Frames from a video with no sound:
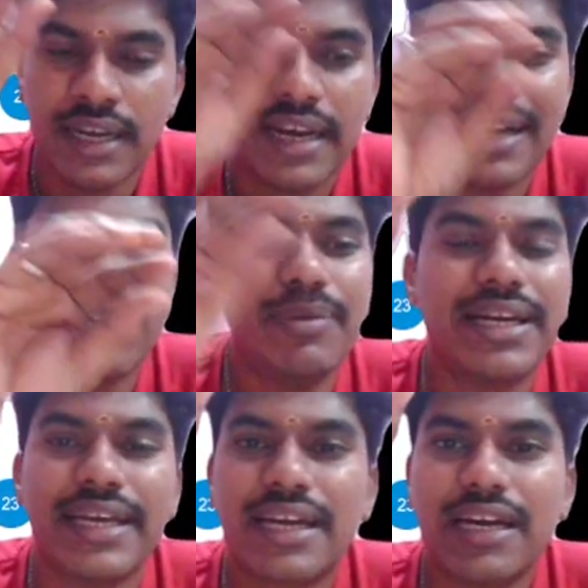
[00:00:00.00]
It will be
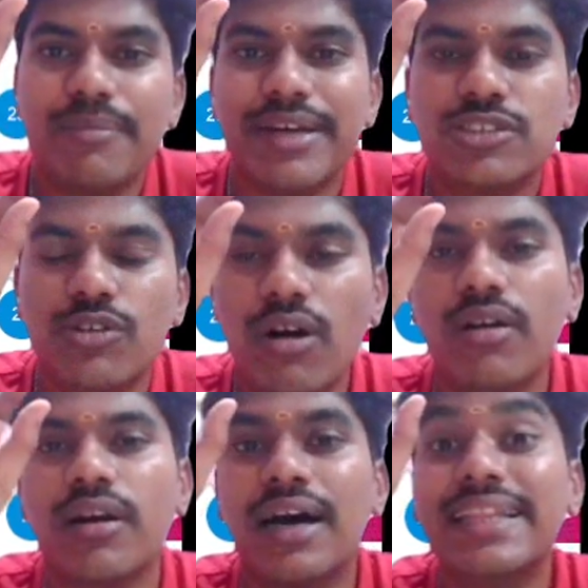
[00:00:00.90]
taken based on
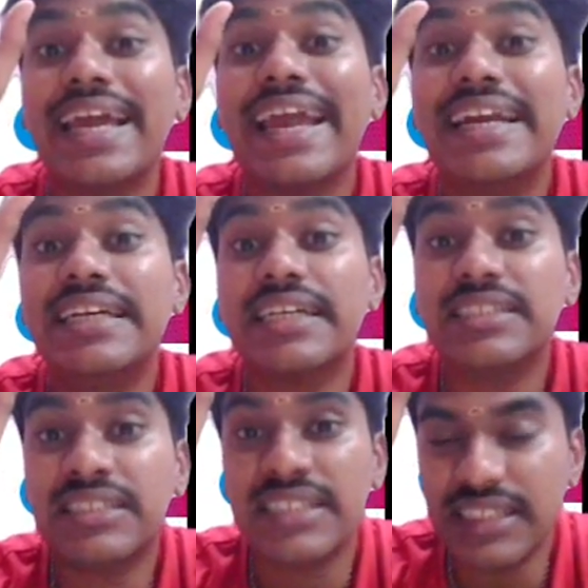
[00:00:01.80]
the
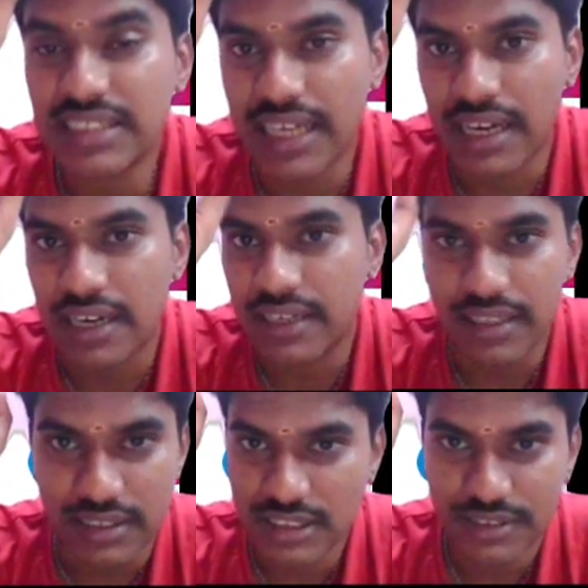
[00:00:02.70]
industry standards.